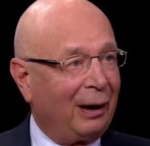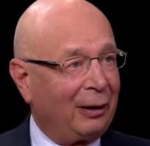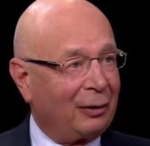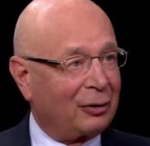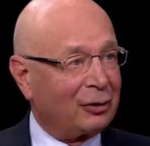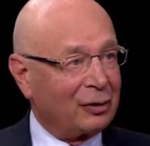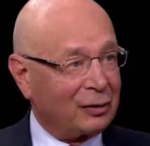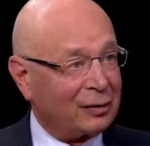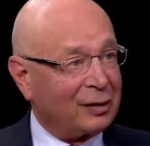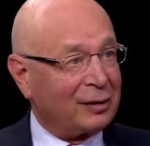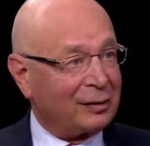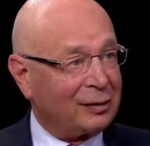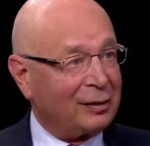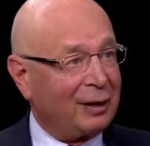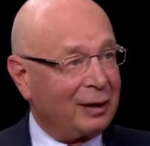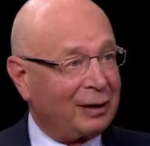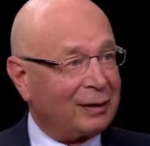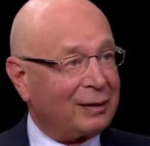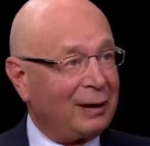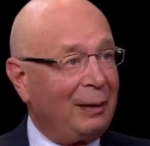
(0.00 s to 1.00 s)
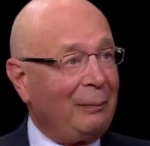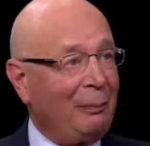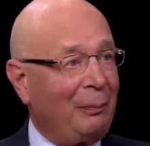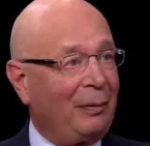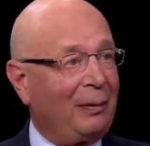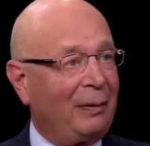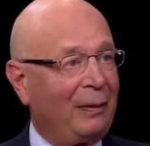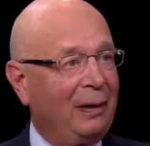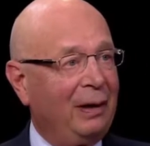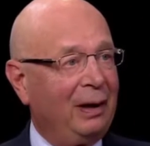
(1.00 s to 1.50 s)
just as an
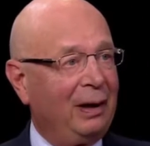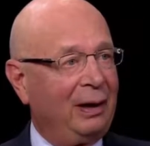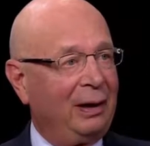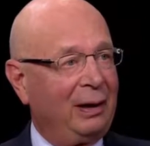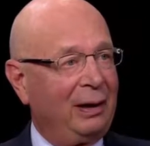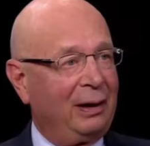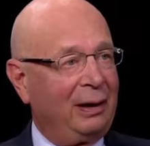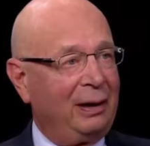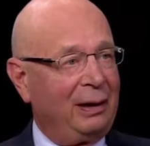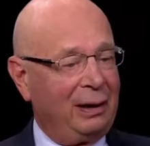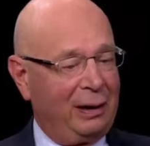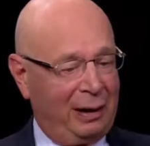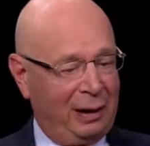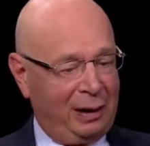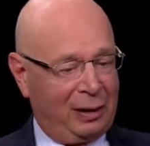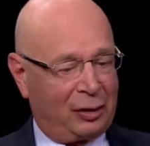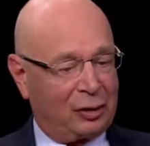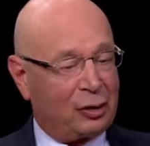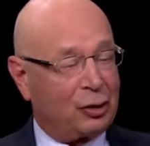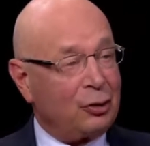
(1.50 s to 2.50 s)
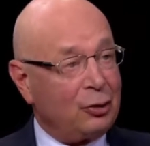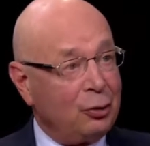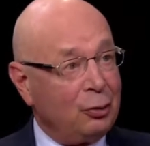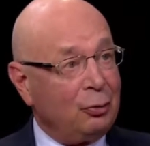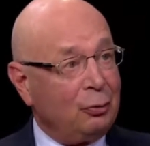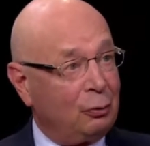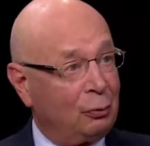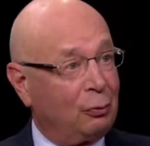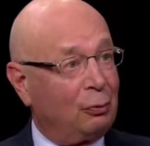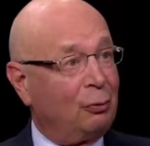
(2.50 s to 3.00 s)
example, it's
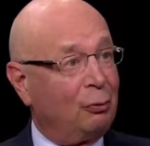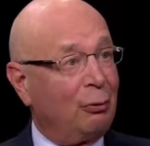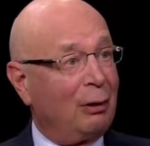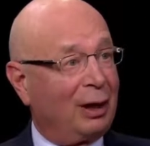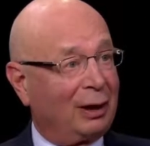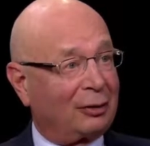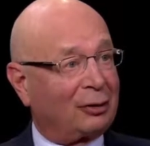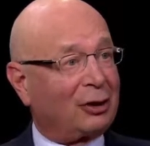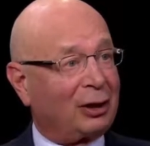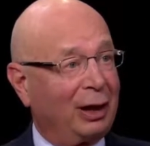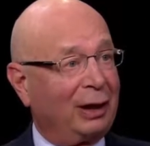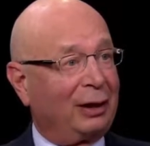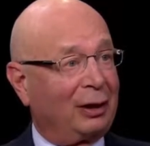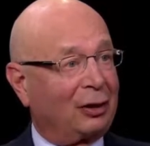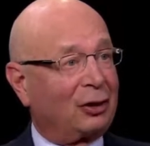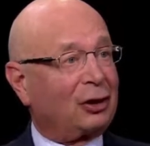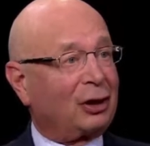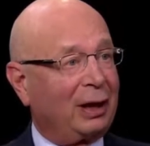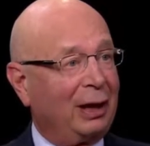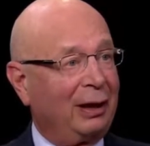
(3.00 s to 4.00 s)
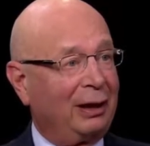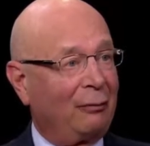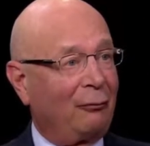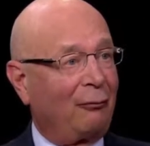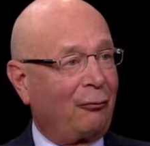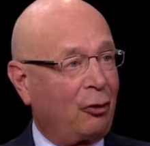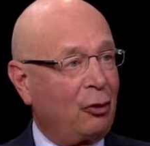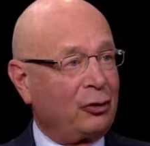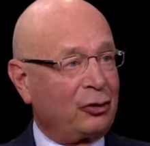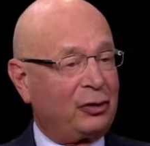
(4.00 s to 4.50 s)
you who are changed. Yeah. And,
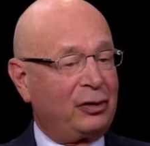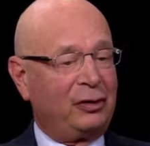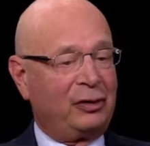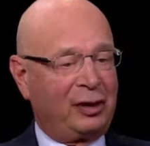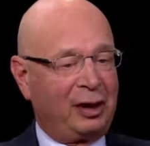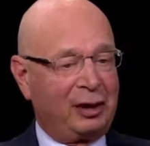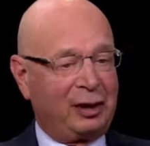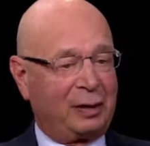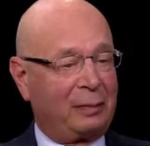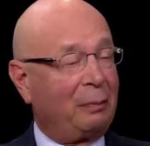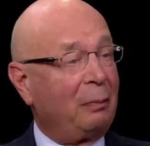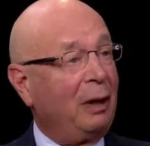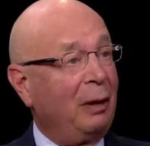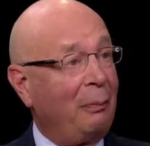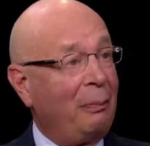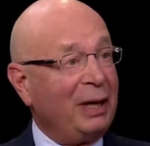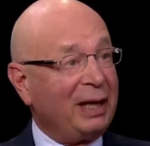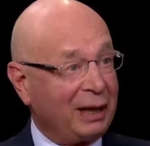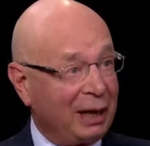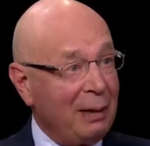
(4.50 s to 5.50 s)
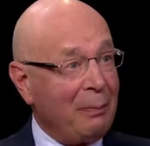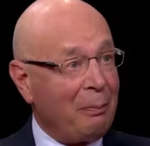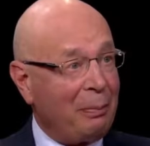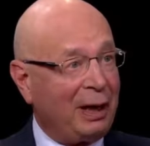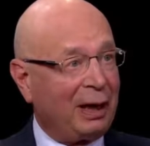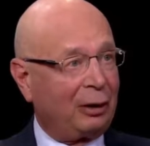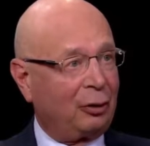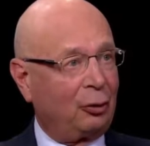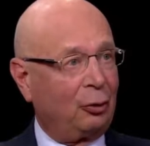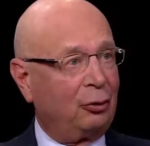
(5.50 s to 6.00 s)
of course, this has a big
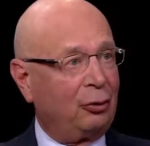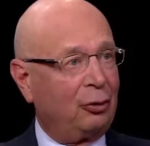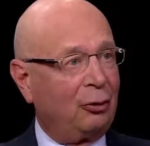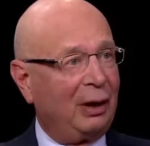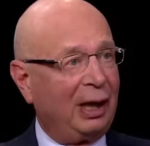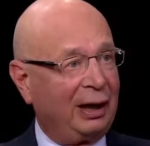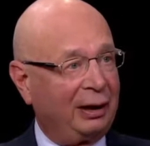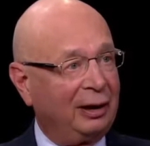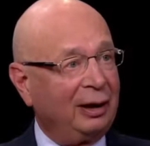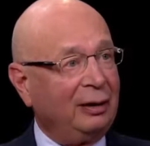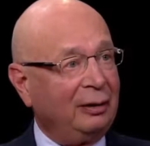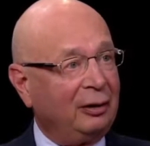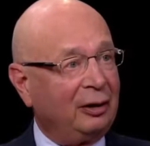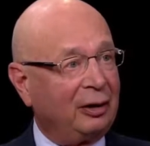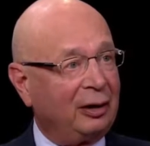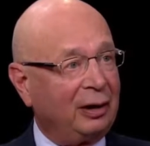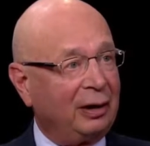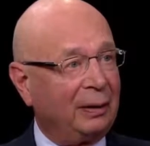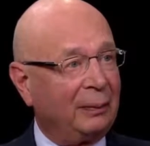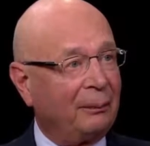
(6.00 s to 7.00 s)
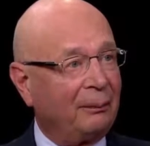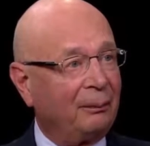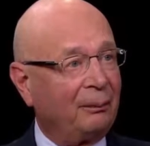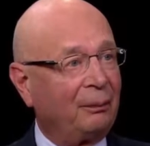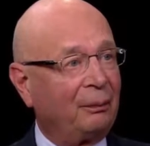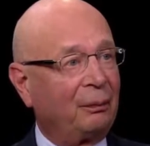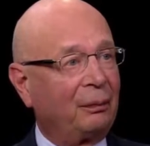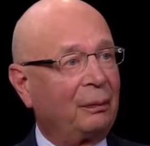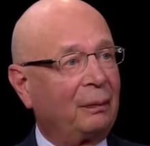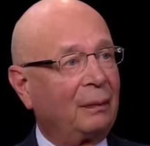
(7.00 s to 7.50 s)
impact on your identity. Yeah.
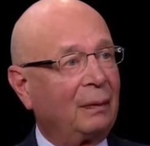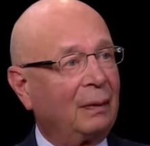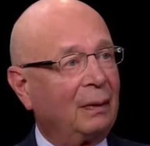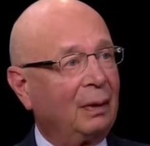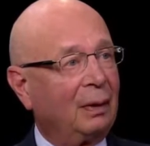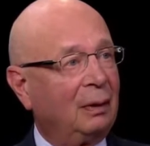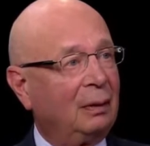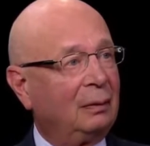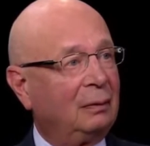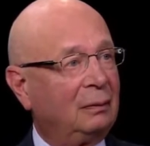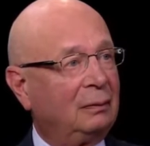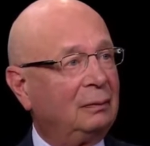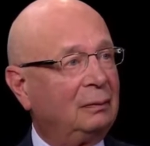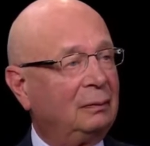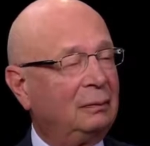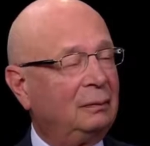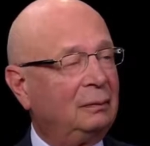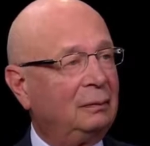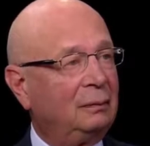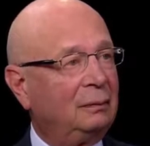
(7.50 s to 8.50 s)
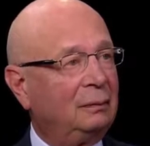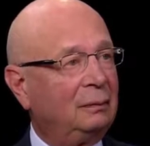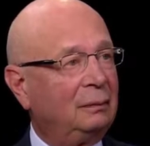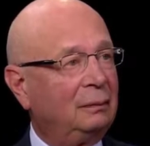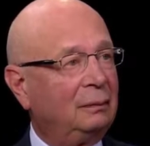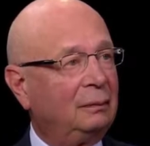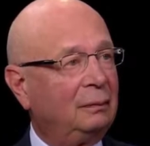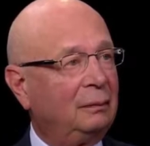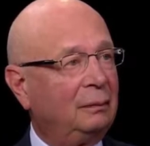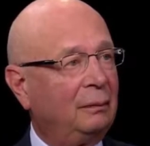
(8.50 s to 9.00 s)
And offers certain kinds
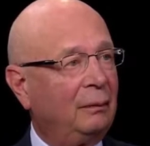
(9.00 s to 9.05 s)
of